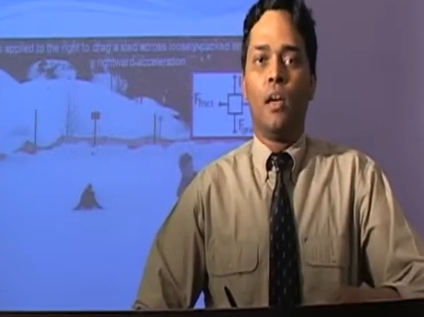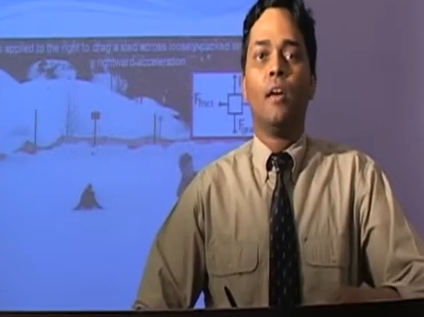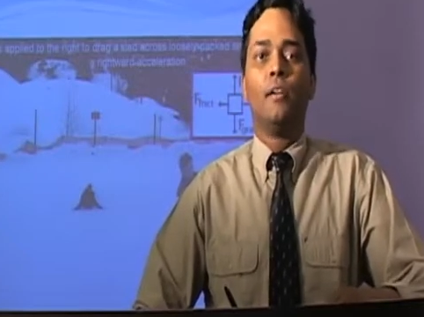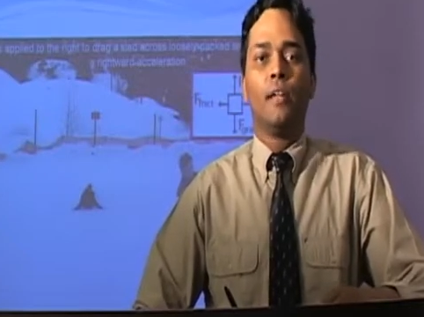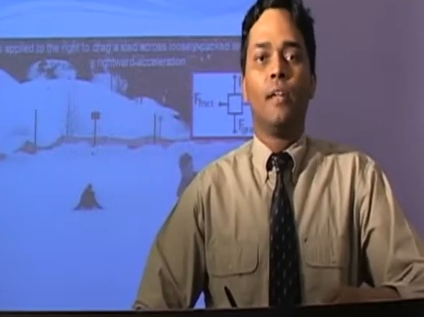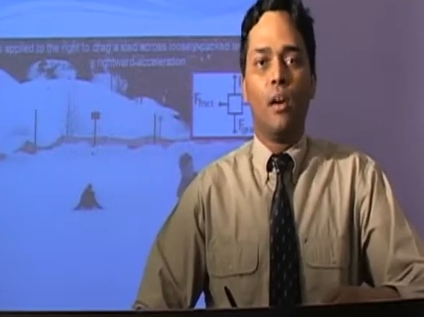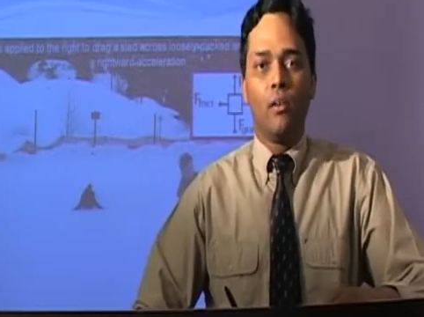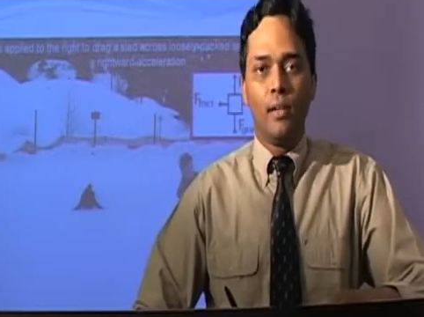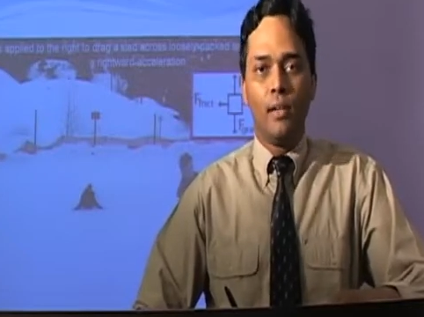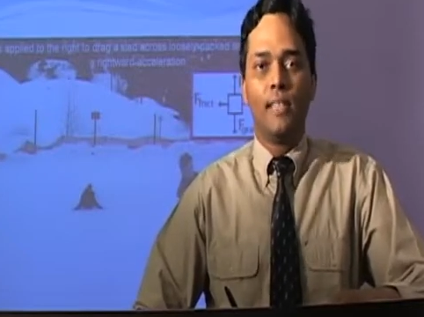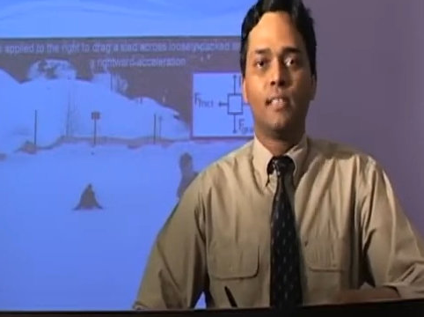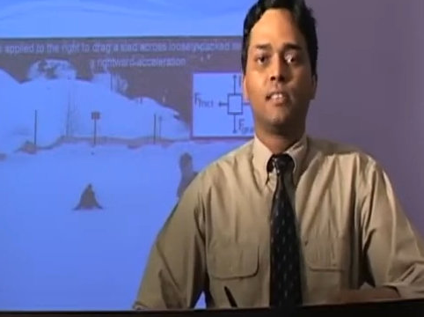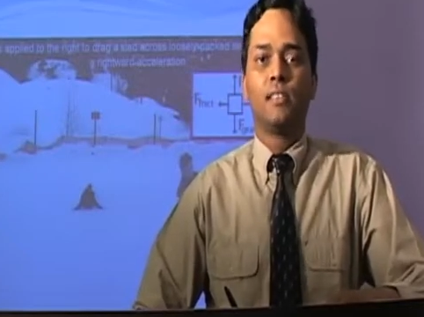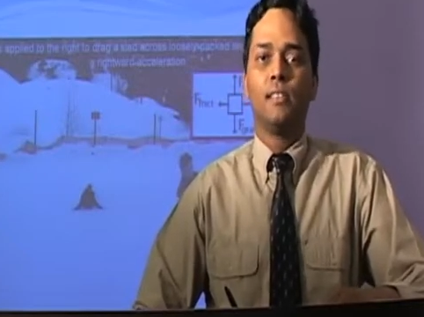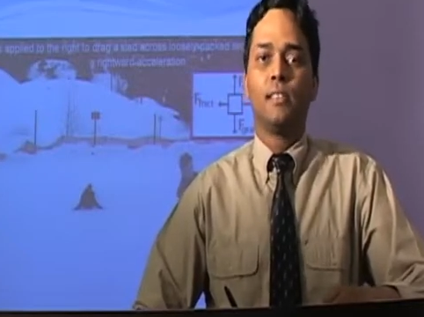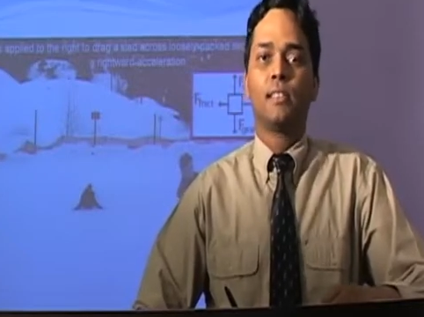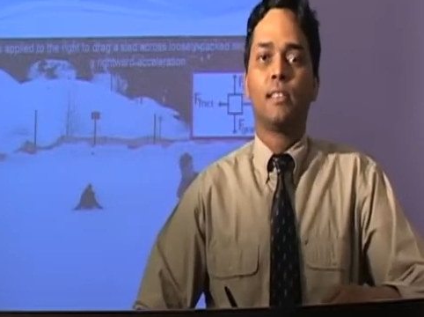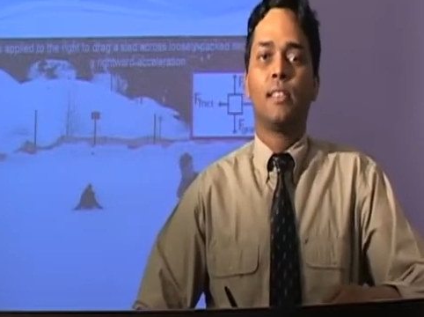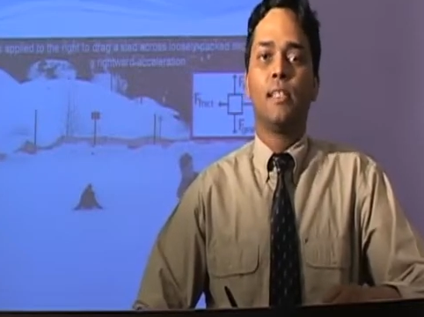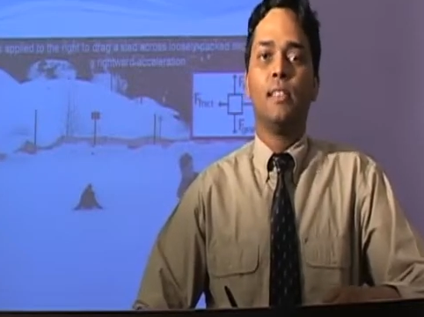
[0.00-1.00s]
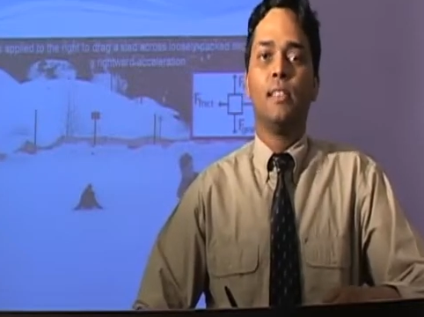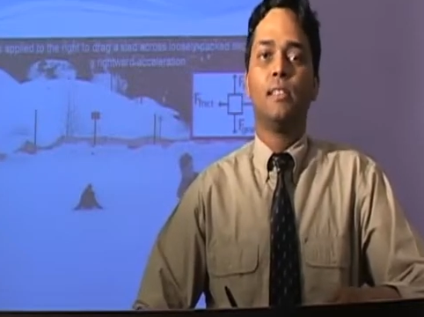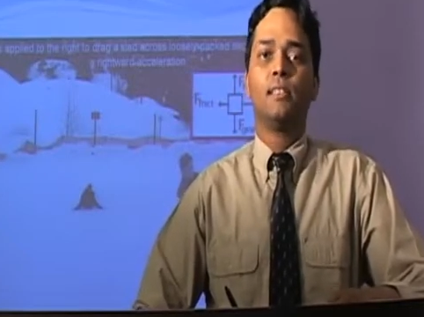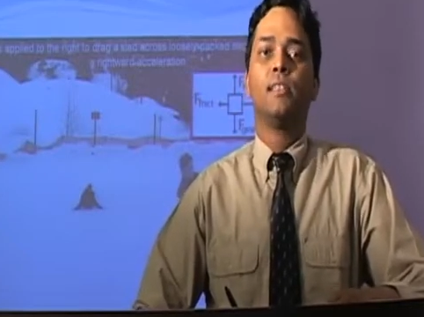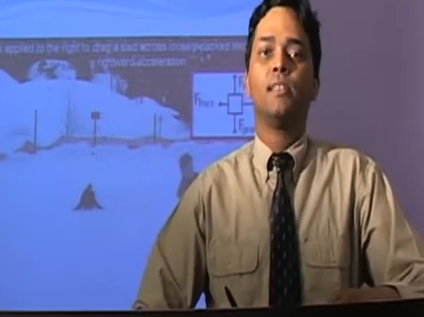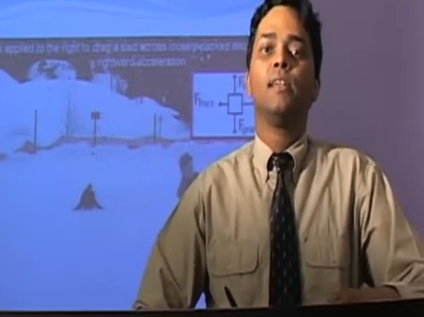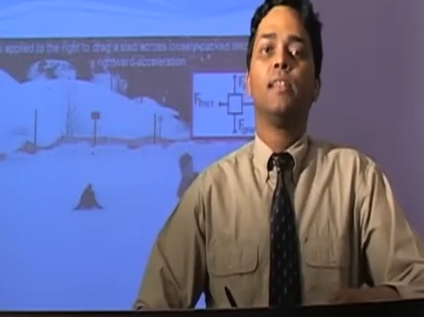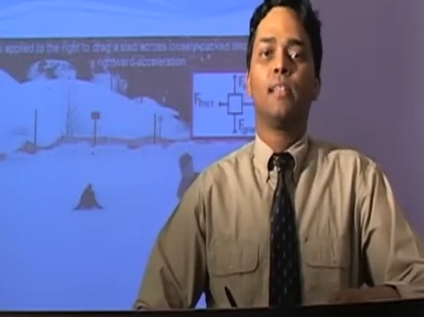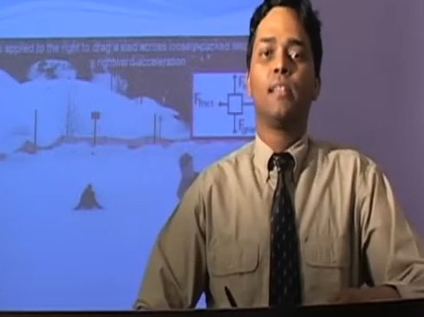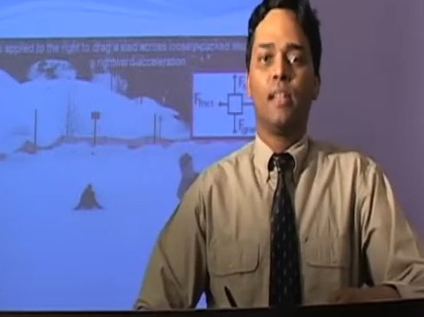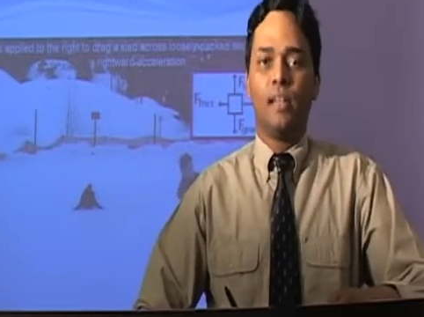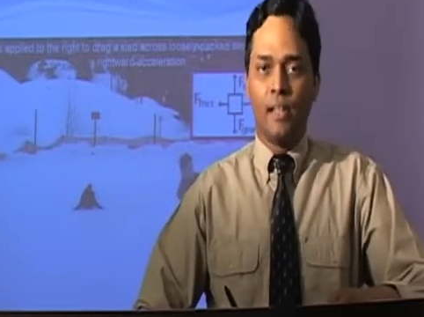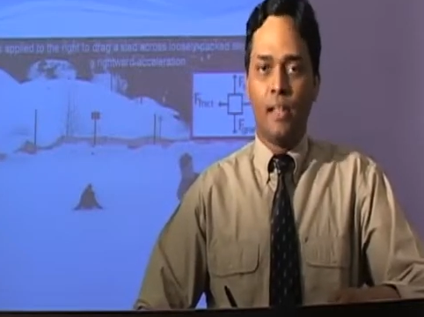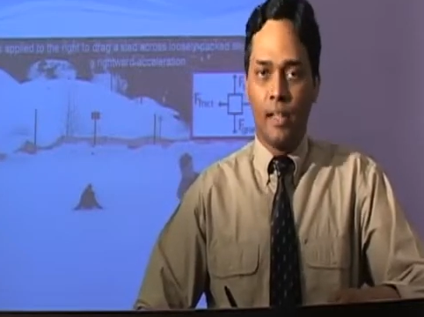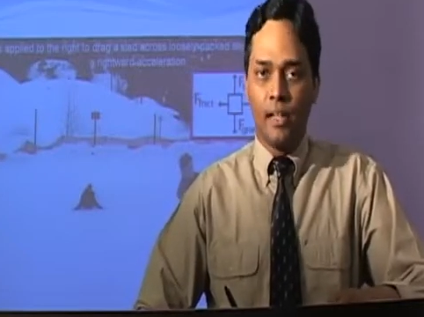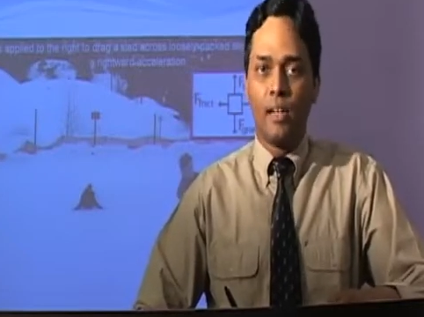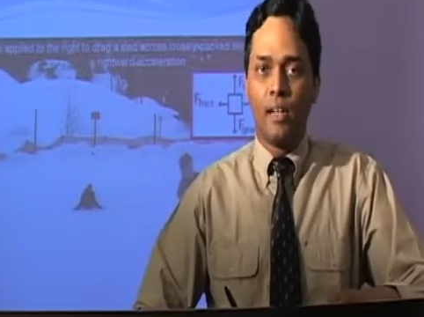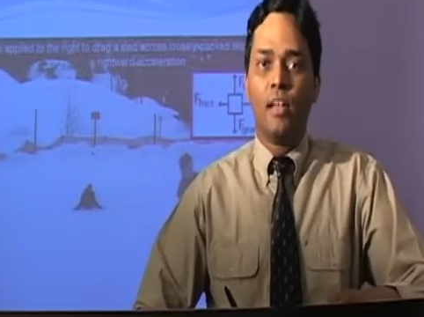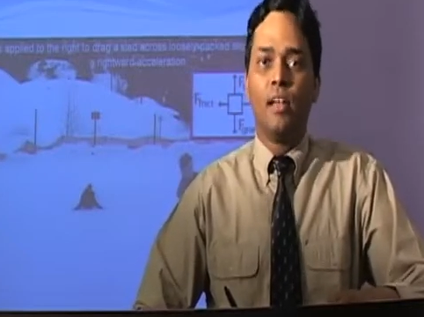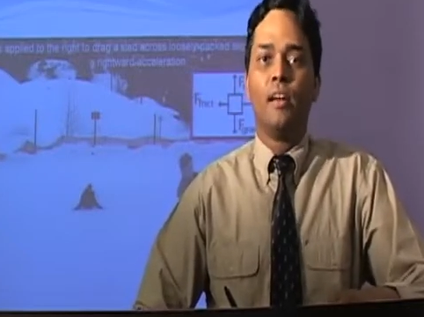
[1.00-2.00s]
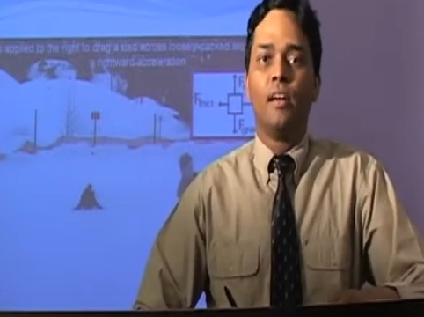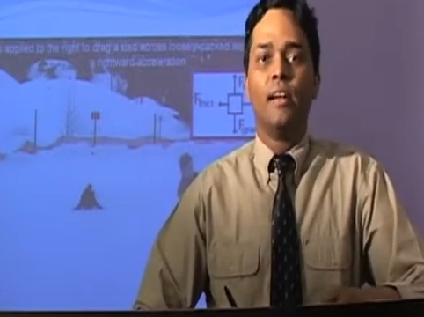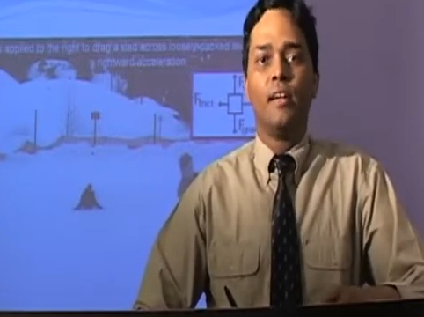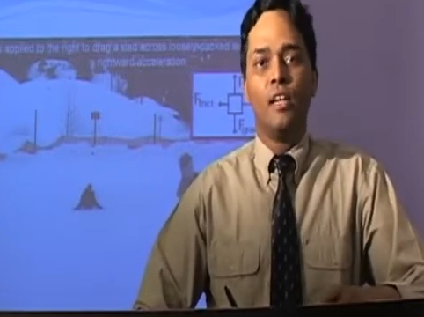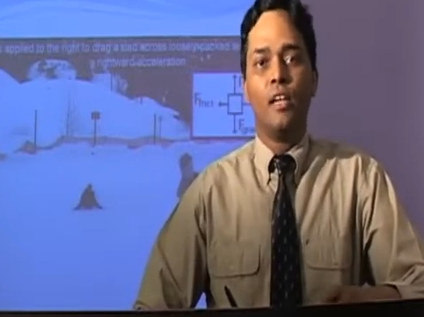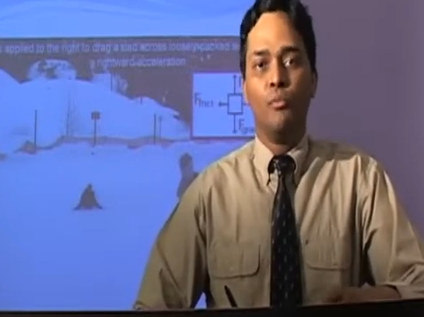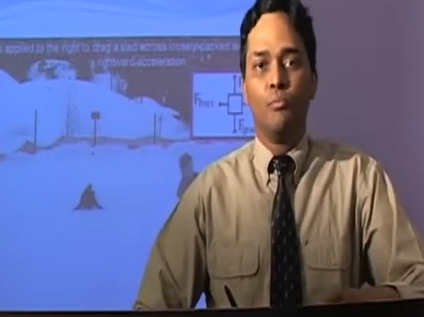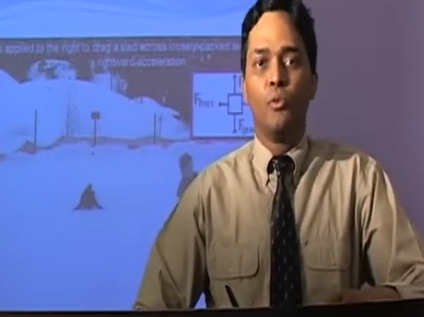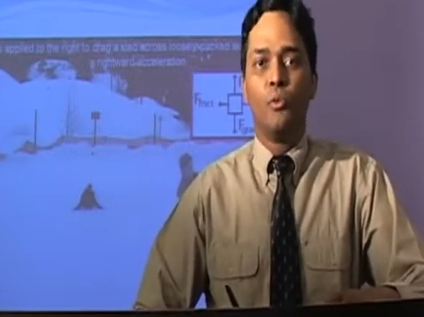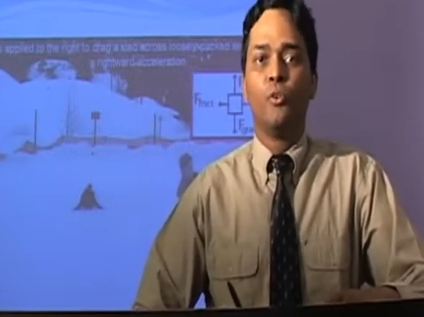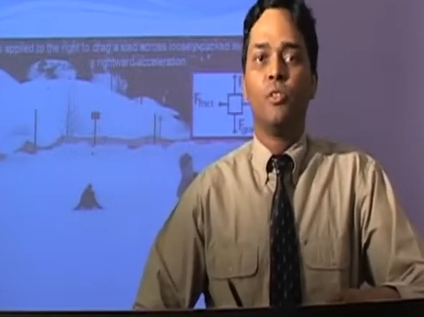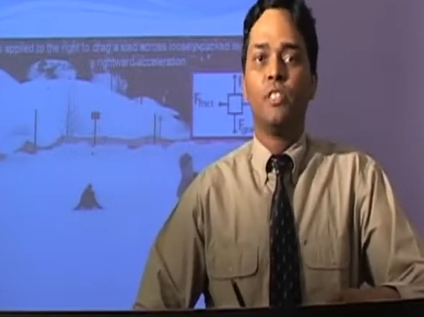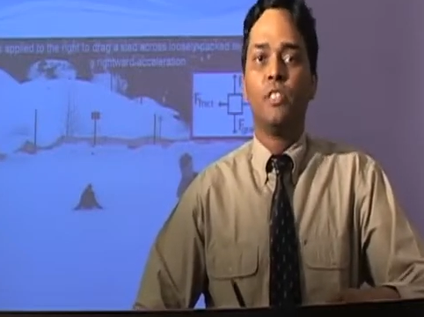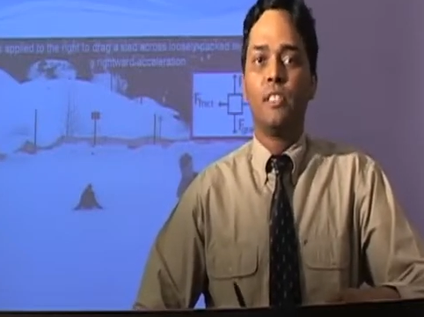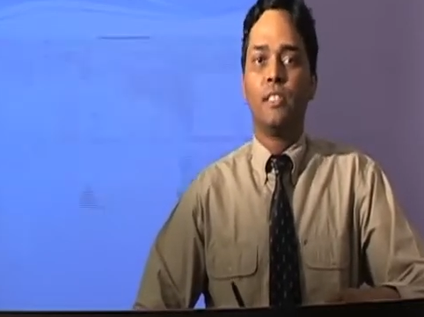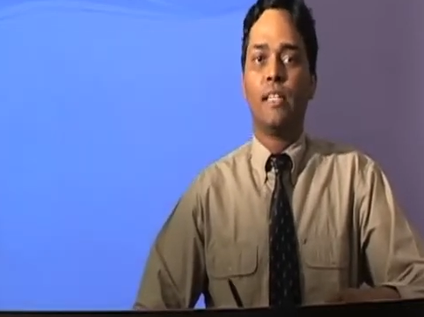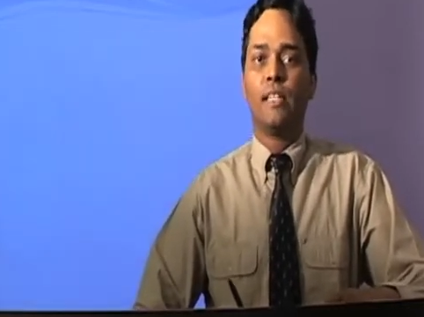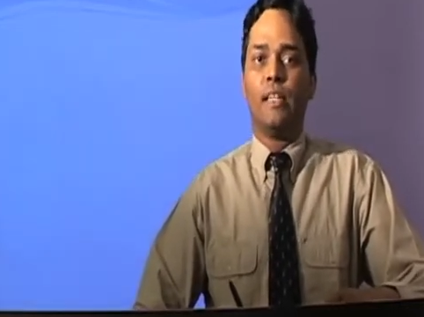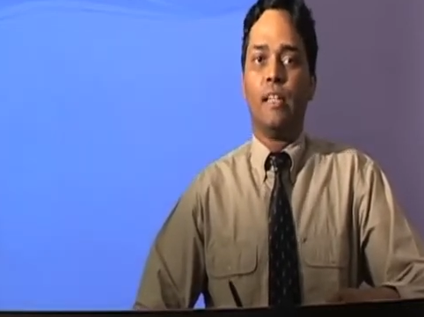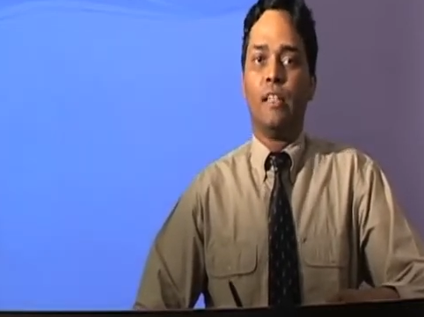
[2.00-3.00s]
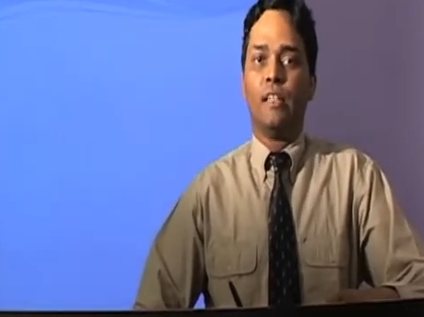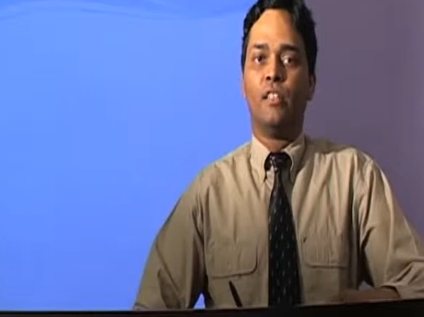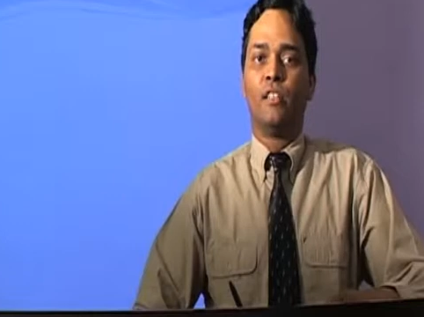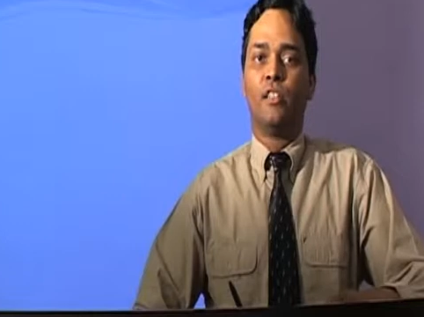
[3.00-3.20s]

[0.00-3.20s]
Now let's discuss it in a little more detail.